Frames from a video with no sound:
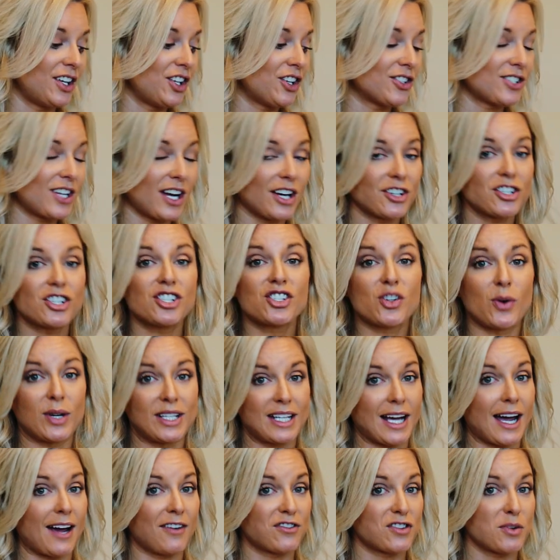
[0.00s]
your doctor is going to
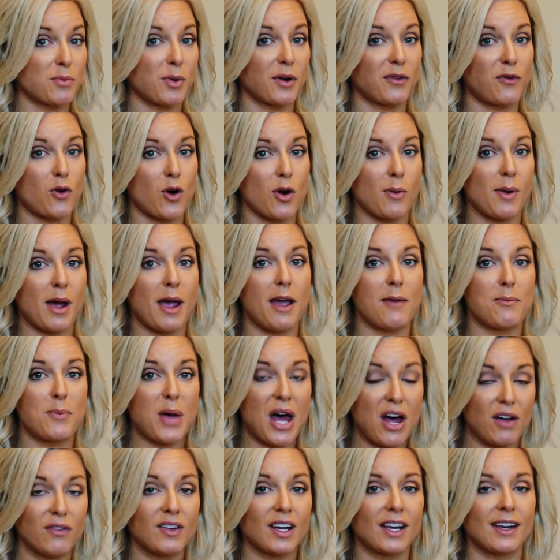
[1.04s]
have to perform a
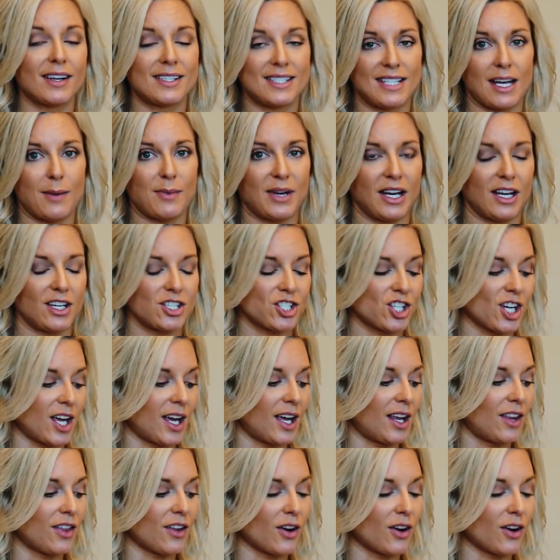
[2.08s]
pelvic examination.